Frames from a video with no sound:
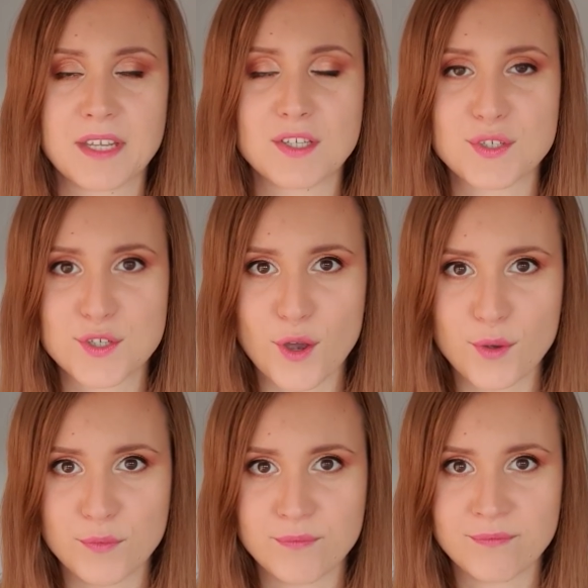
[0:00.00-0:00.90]

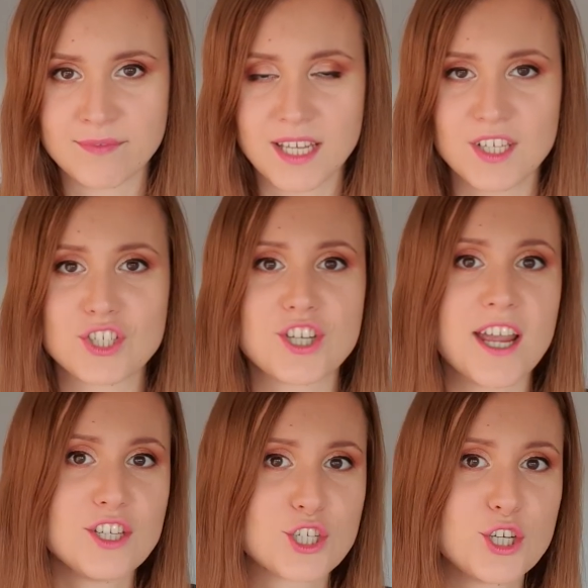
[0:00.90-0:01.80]
So, is
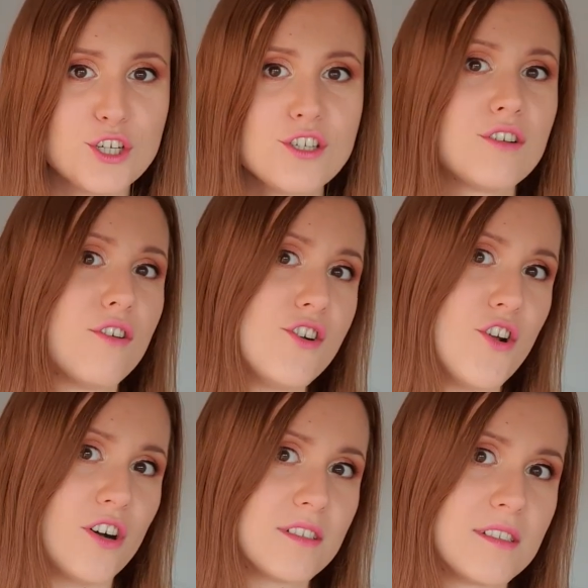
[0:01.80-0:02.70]
change good or
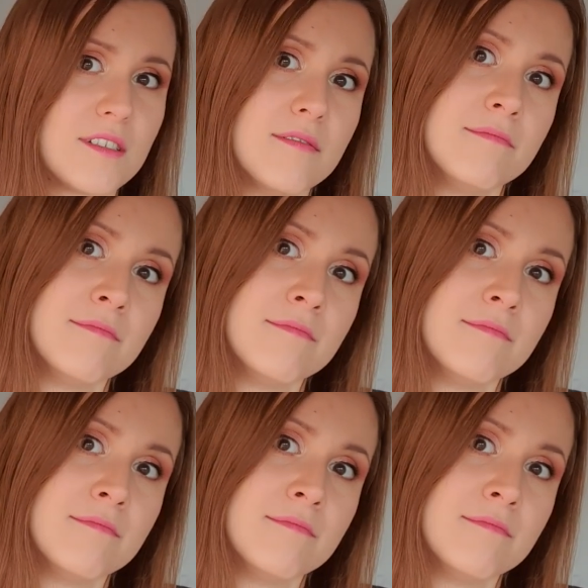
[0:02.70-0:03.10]
not?